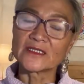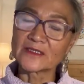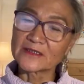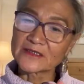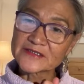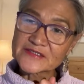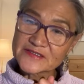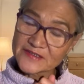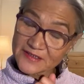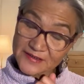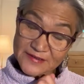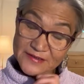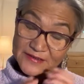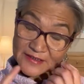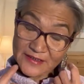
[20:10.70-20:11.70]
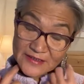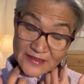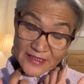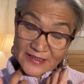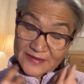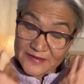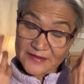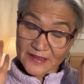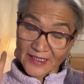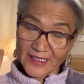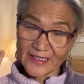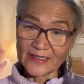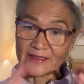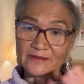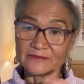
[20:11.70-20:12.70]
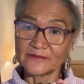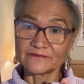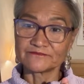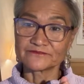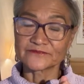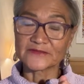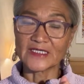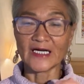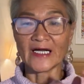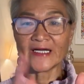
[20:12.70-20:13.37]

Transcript: 60 years I